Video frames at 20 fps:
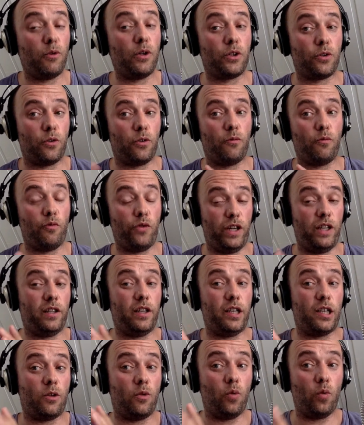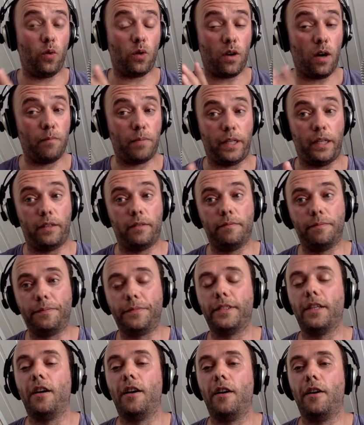were sort of really cool companies
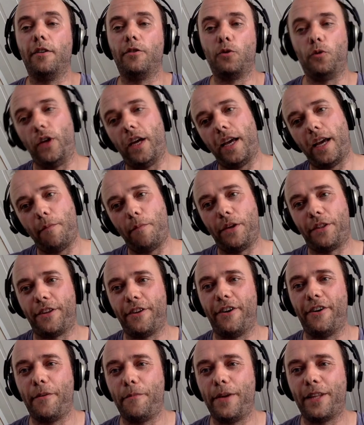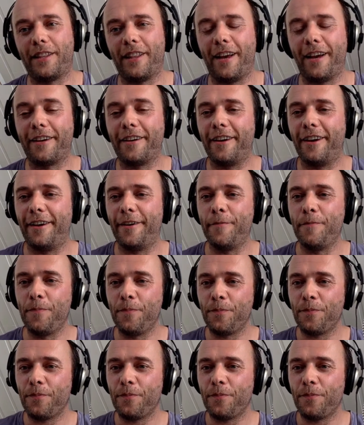uh, today a bit they're a bit like uh,